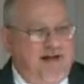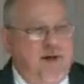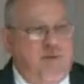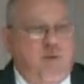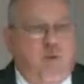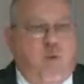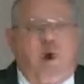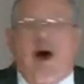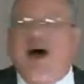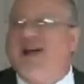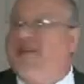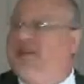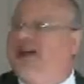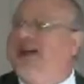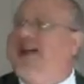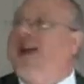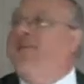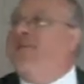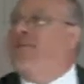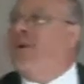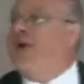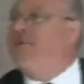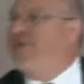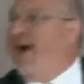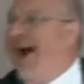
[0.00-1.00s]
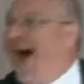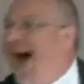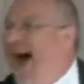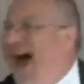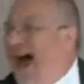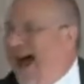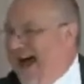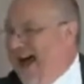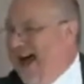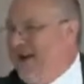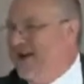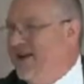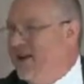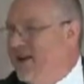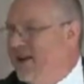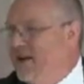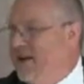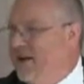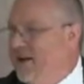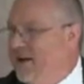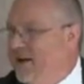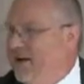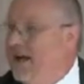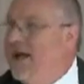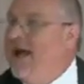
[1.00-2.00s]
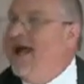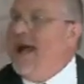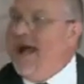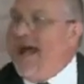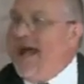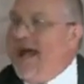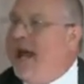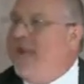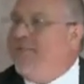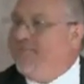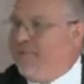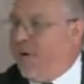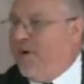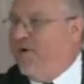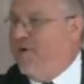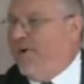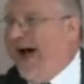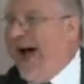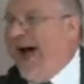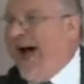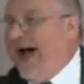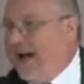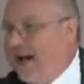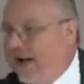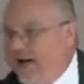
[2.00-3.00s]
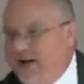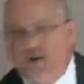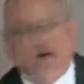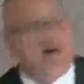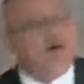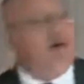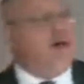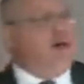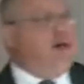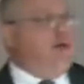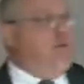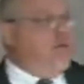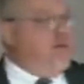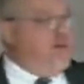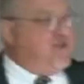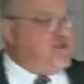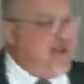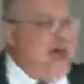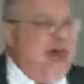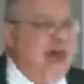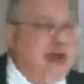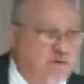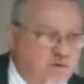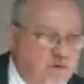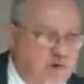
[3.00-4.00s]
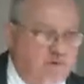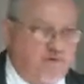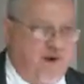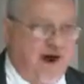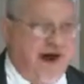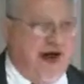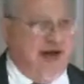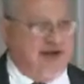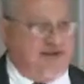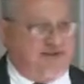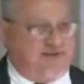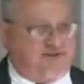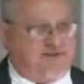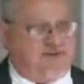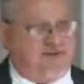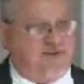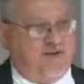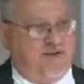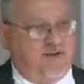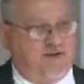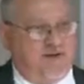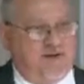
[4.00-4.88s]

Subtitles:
And what did he provide? He provided the sacrifice.